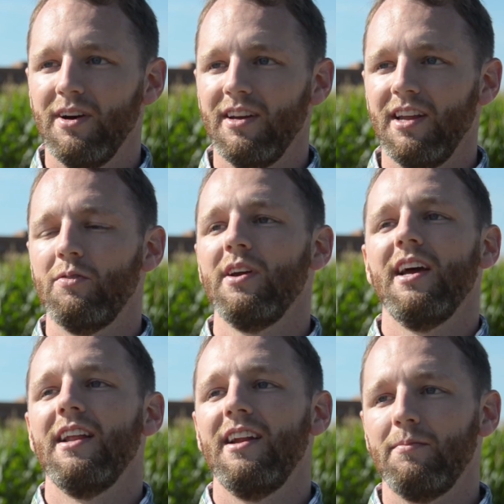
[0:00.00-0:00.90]
But if we can
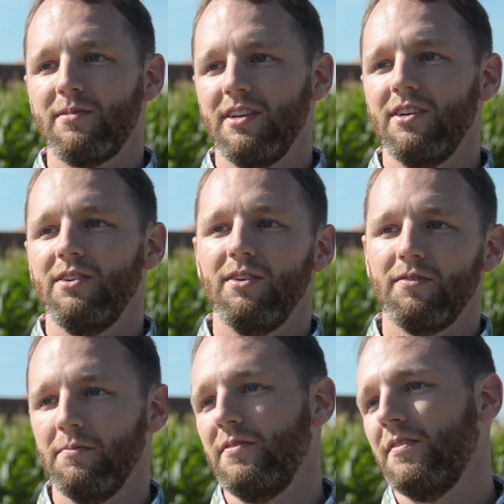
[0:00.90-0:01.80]
get it up to
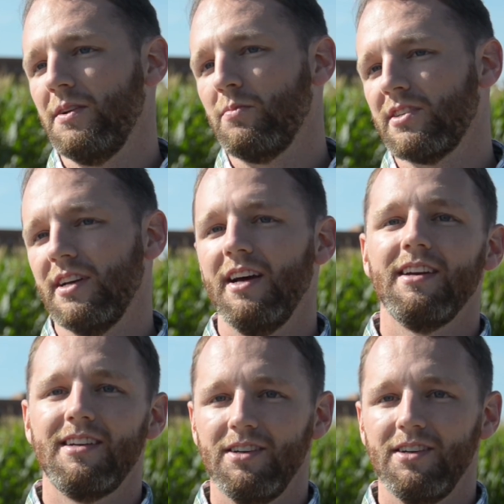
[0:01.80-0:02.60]
from 50%